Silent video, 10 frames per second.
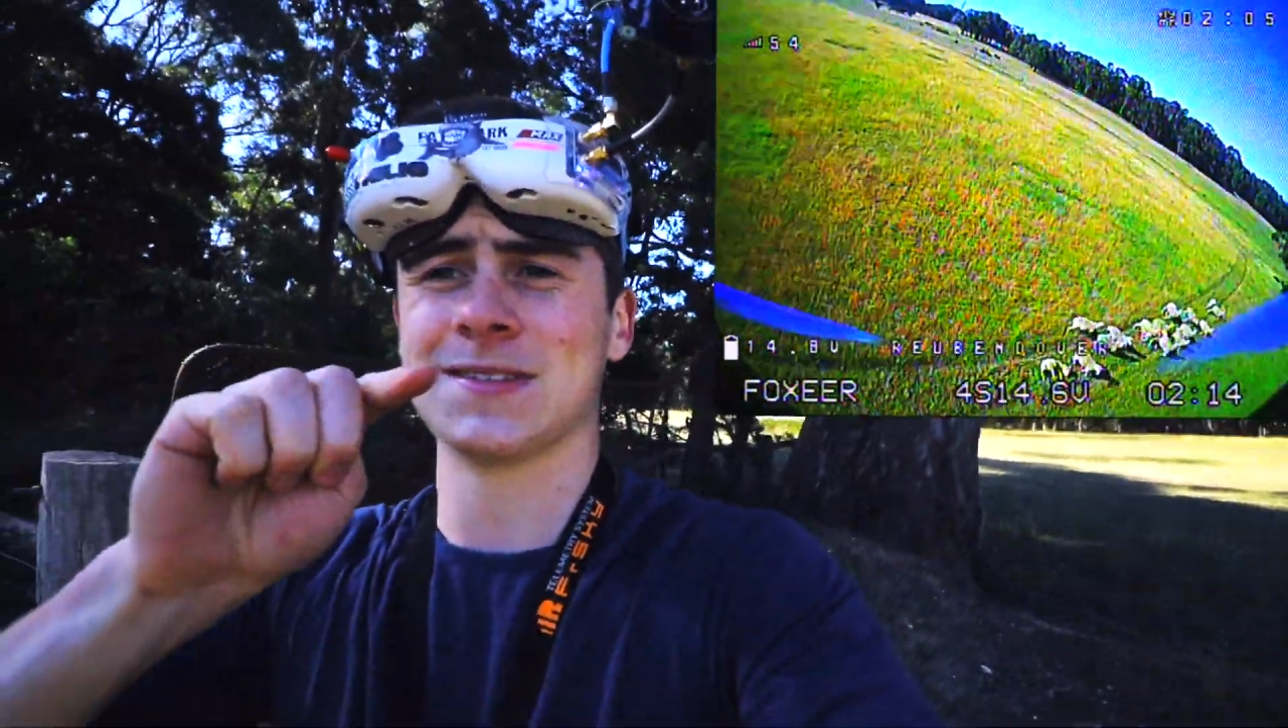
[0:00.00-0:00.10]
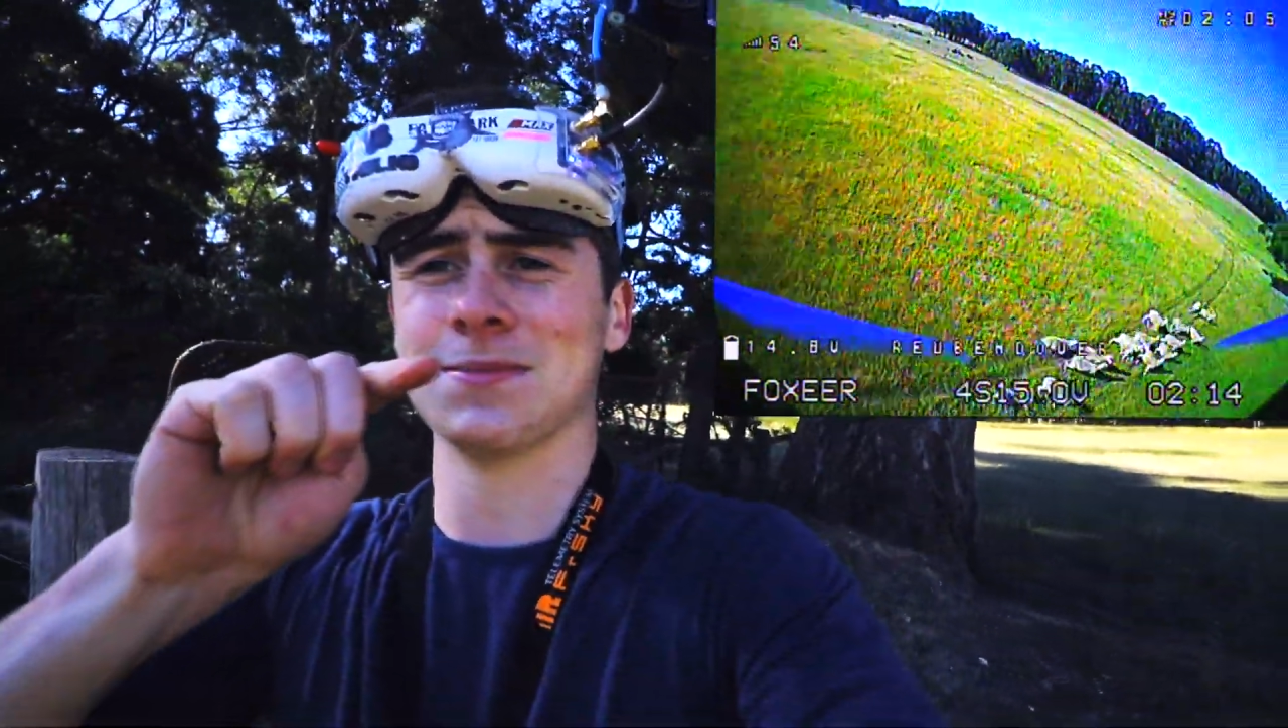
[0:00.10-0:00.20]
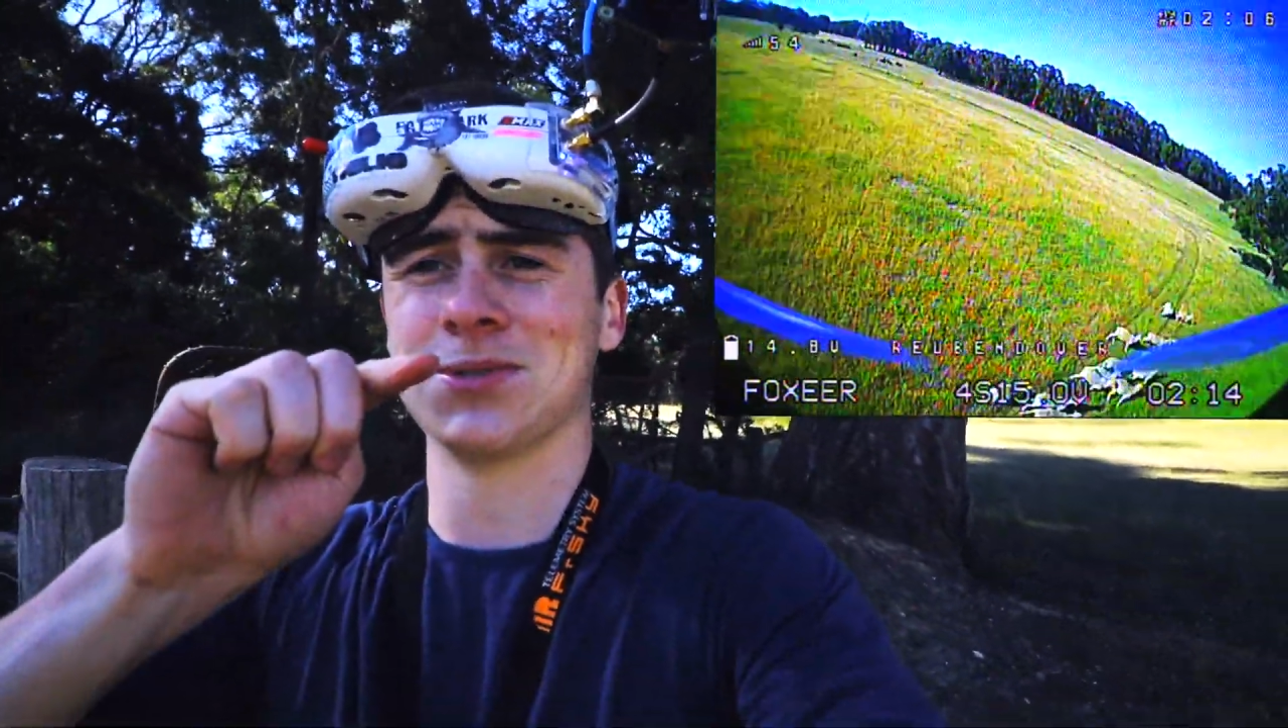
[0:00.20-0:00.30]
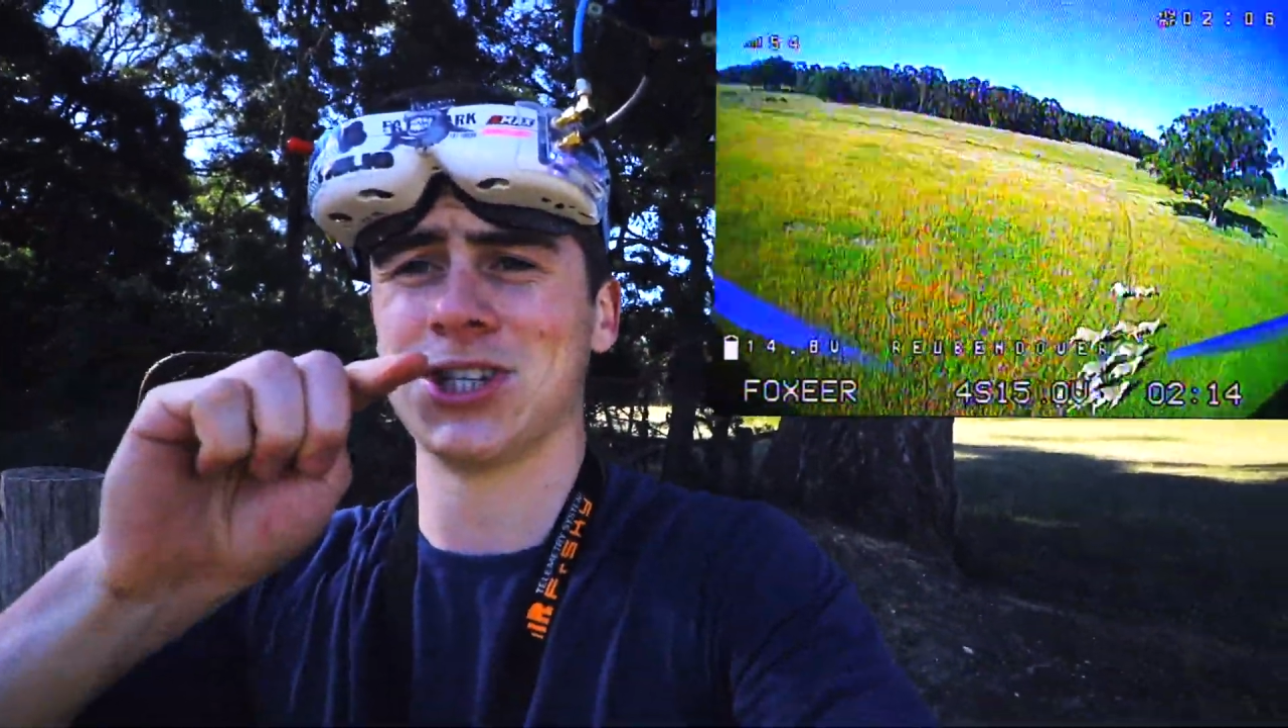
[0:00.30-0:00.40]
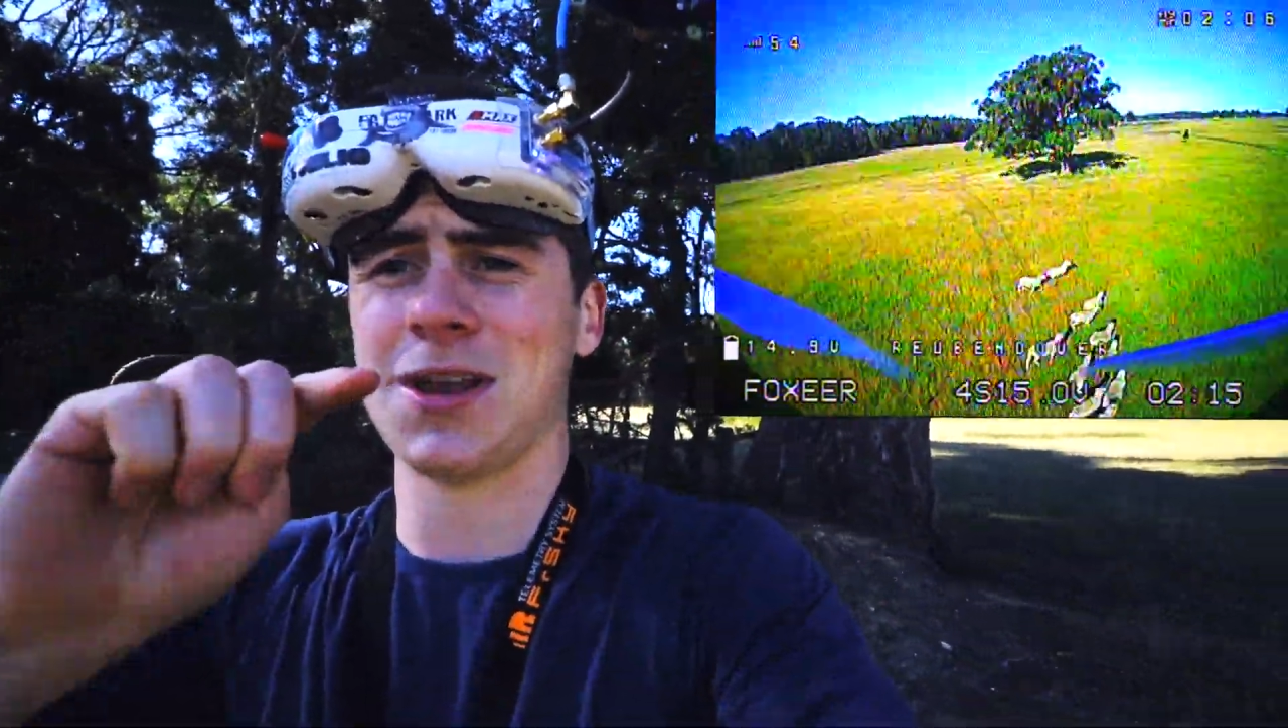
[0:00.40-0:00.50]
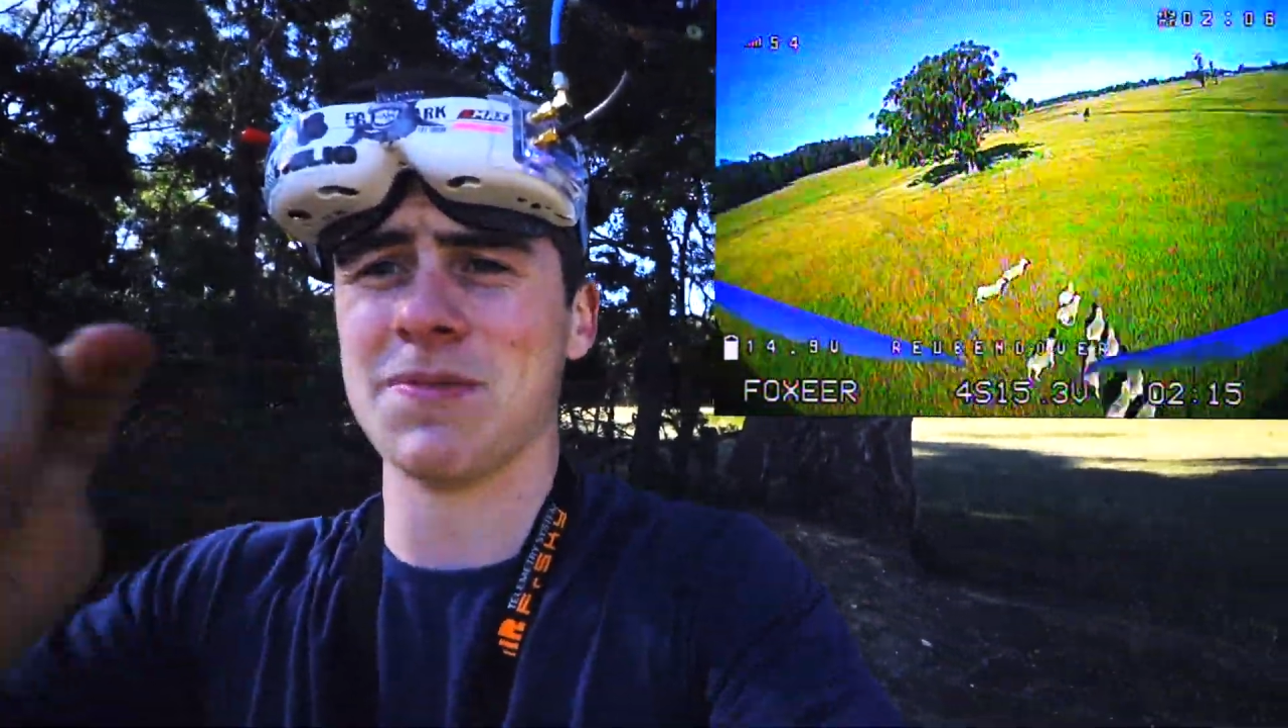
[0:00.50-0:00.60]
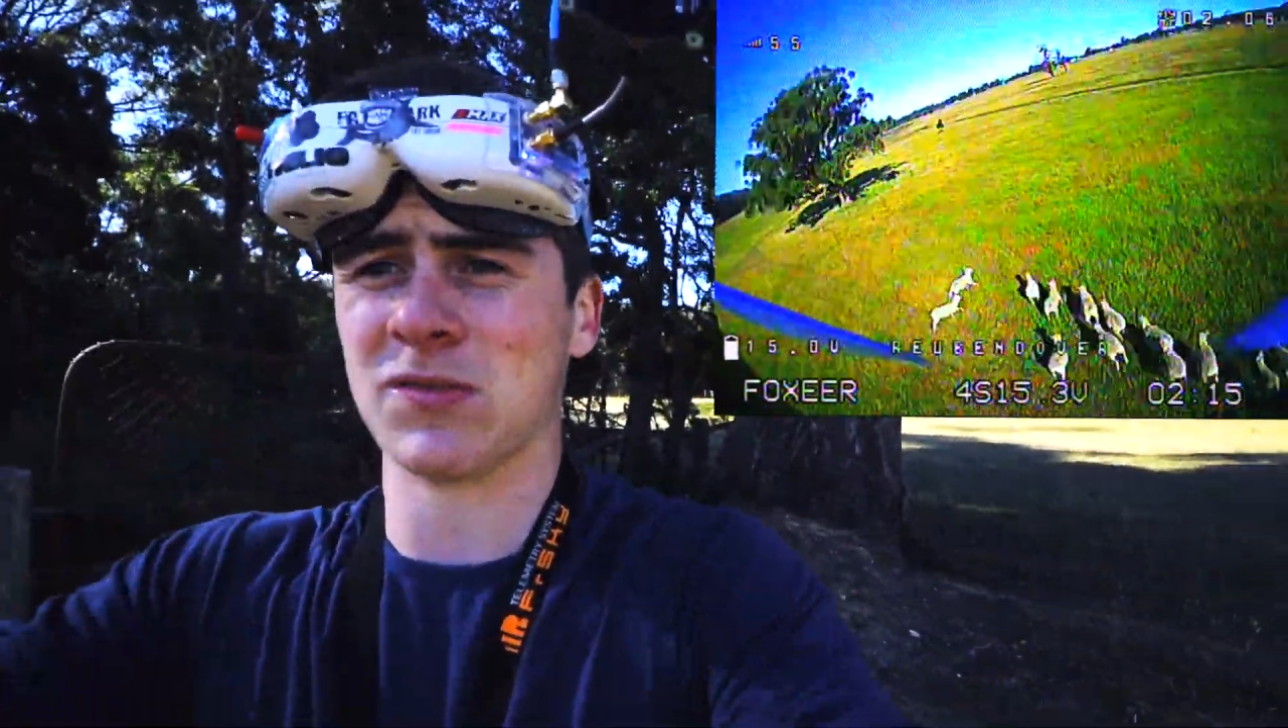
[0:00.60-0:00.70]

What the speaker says: some sheep